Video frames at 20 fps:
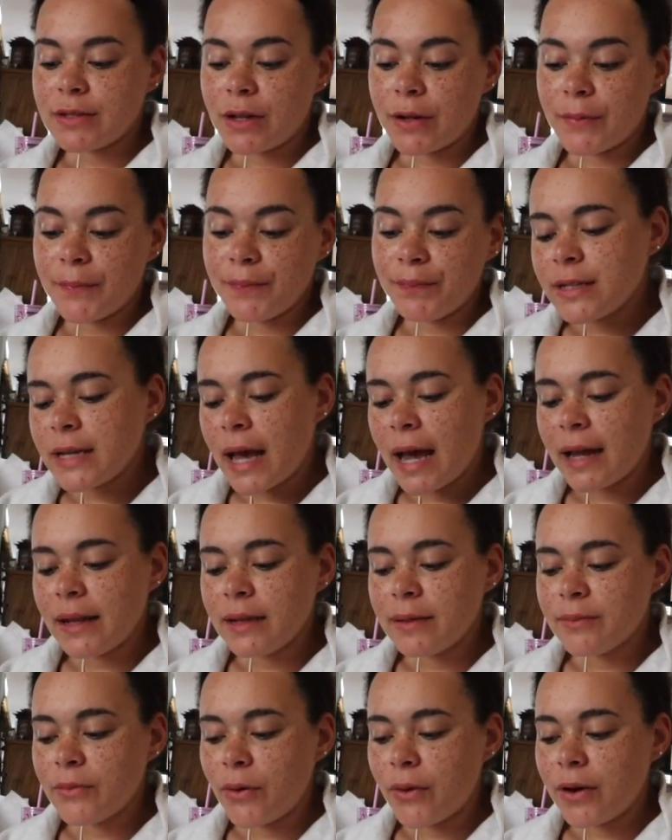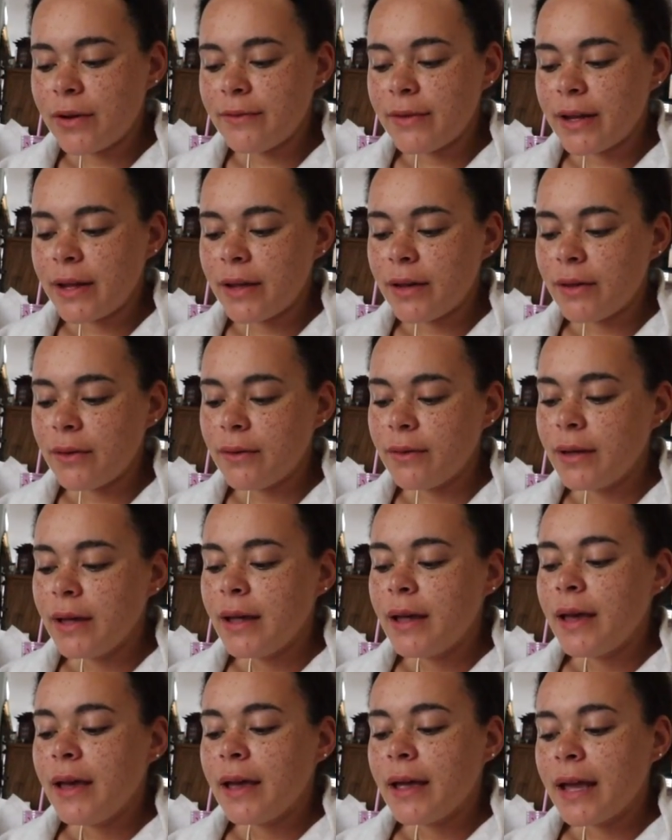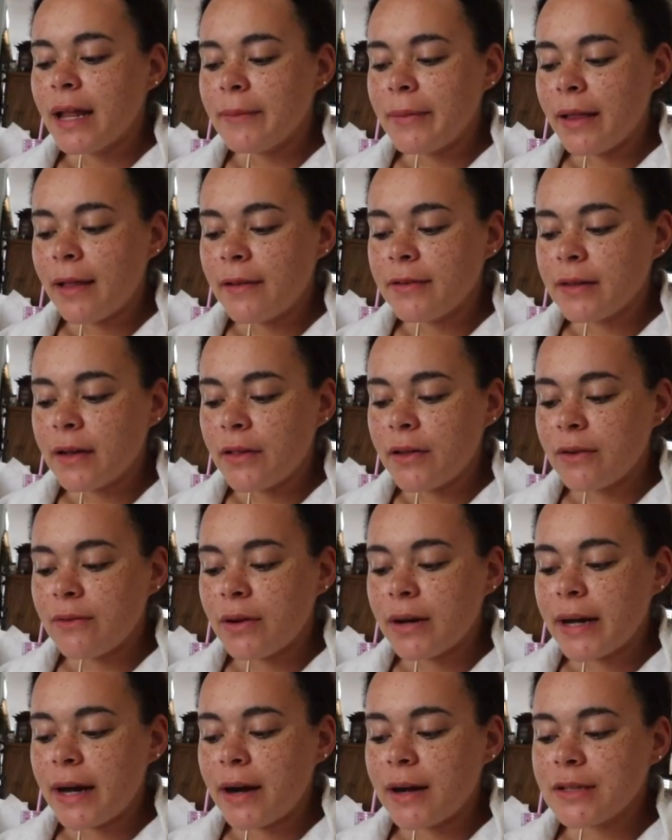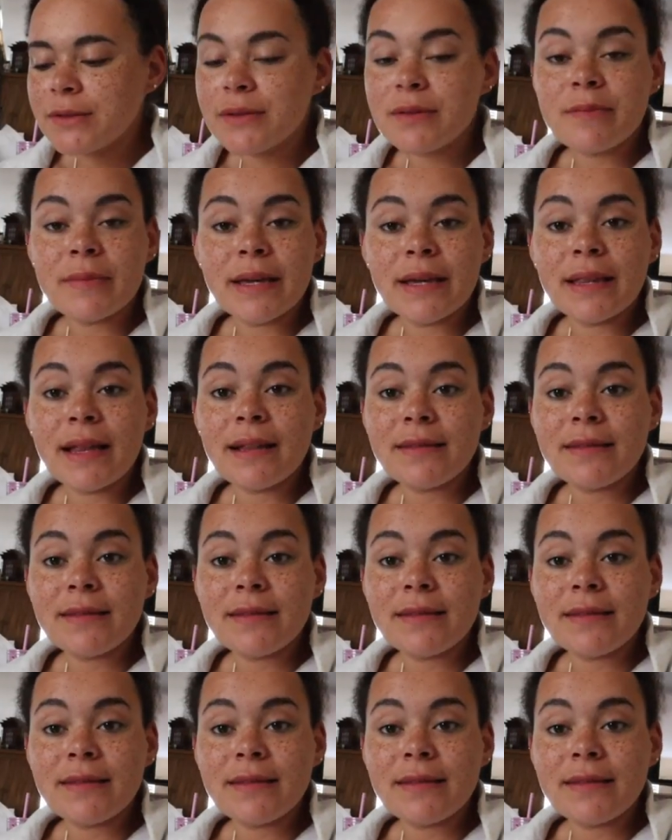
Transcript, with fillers: So I'm about to add a Lauren video, getting my life together, run errands with me.